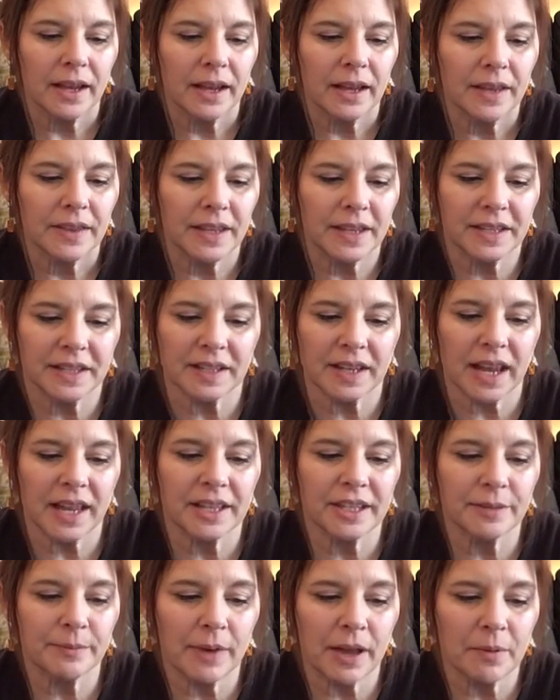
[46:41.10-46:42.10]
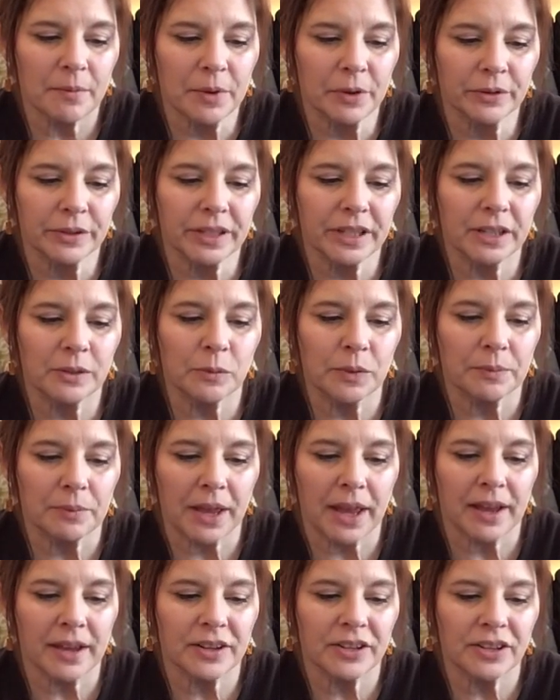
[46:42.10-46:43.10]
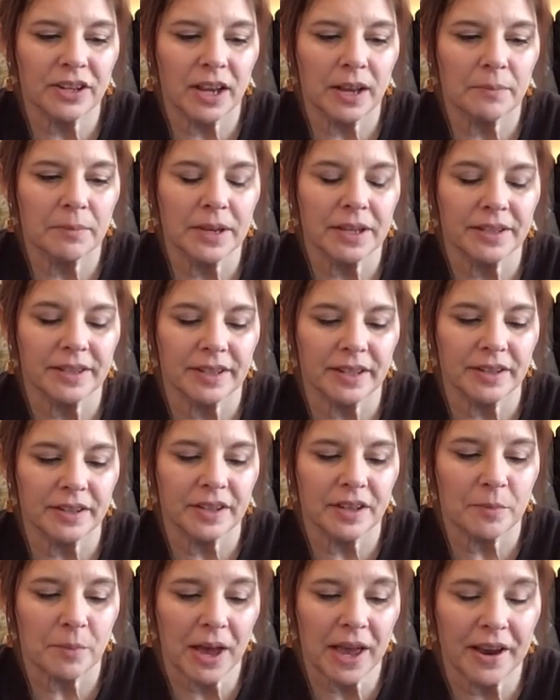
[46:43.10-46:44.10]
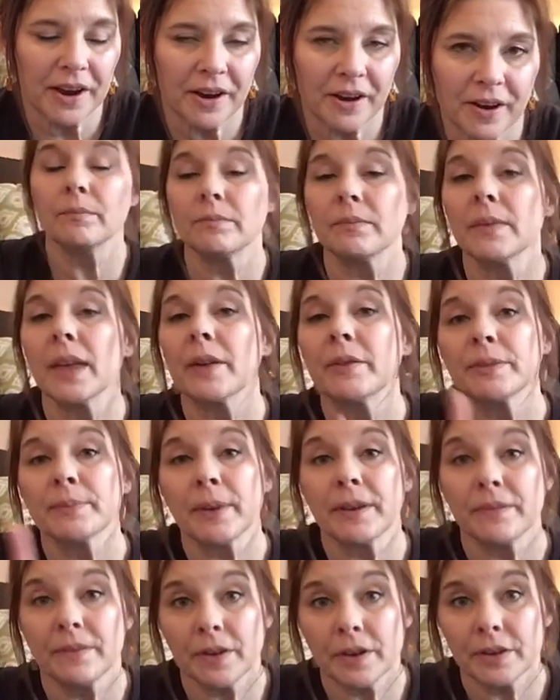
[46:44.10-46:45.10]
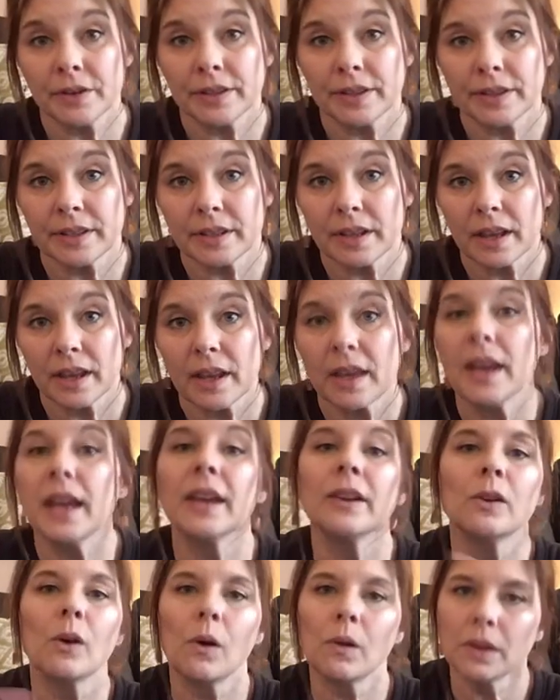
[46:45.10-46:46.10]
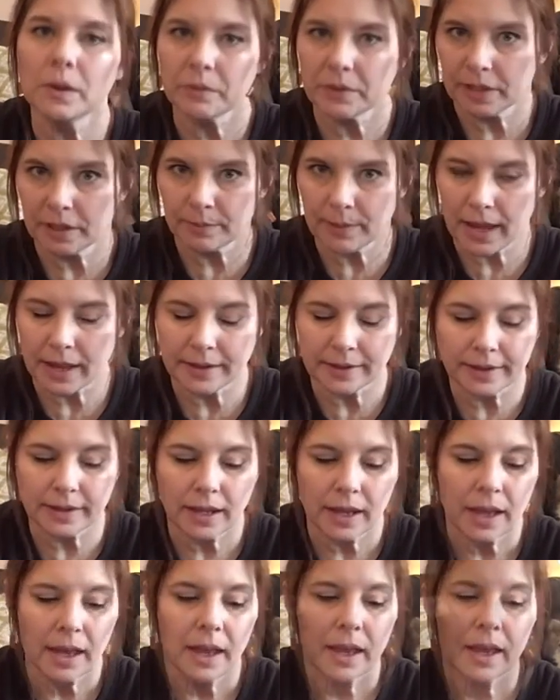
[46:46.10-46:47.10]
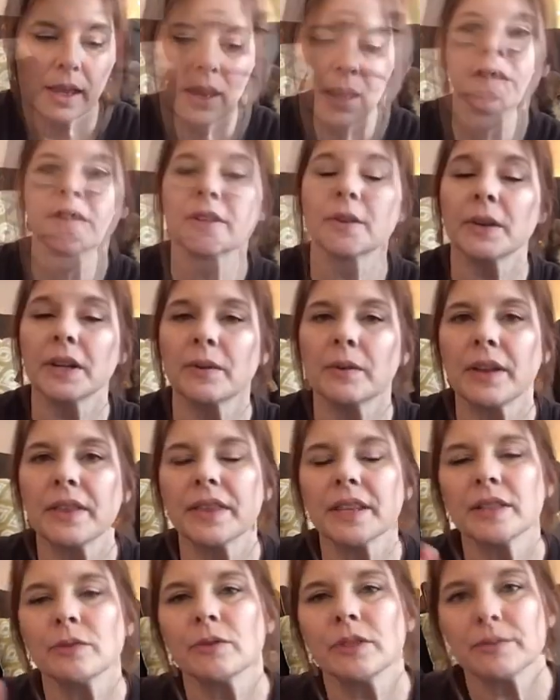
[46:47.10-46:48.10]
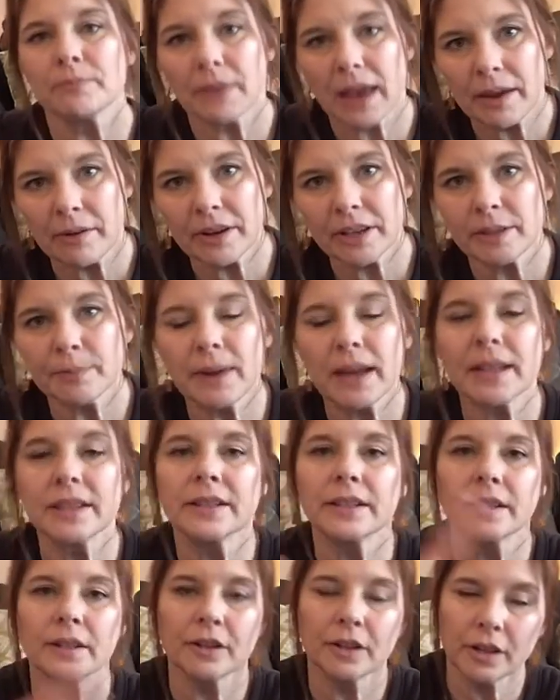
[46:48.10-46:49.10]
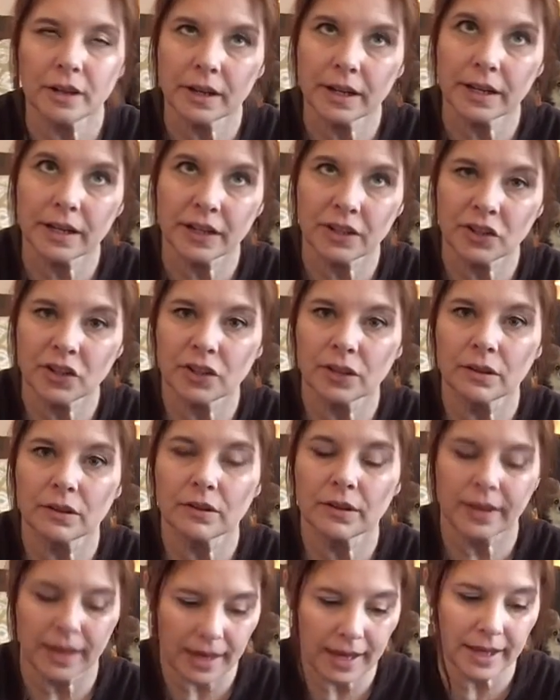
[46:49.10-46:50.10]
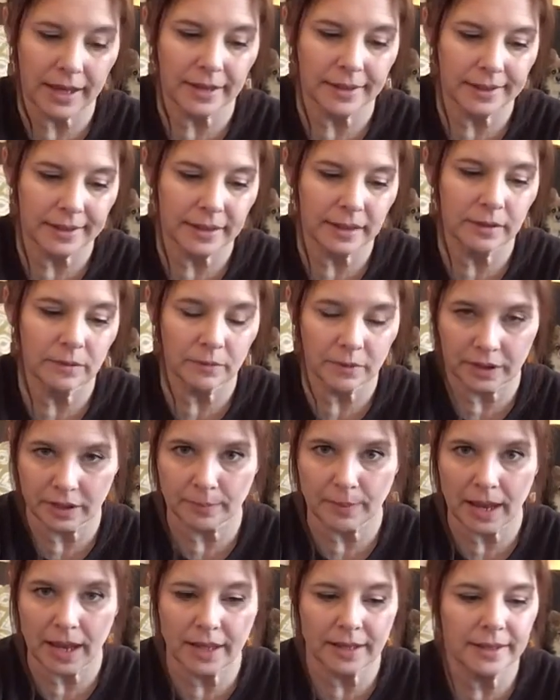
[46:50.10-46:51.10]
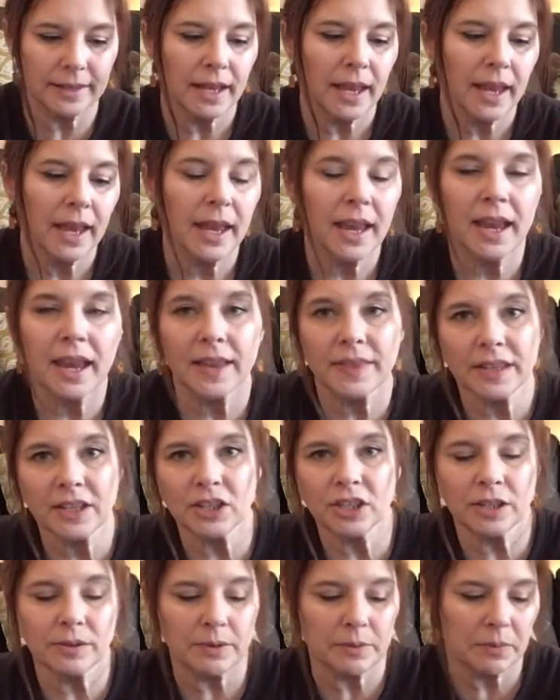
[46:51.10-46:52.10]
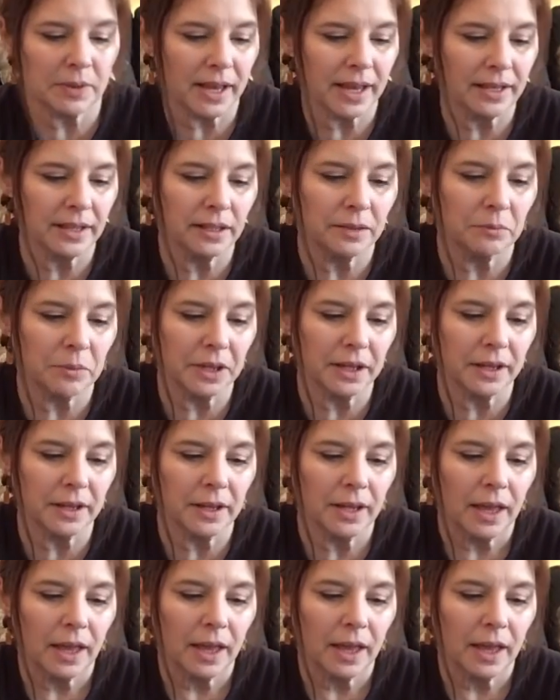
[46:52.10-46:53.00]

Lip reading: They did not smell moldy when packaged up and sent to the buyer. And that was my first and only response. So anyway, this was my response to her initial case response. And then she replied to me,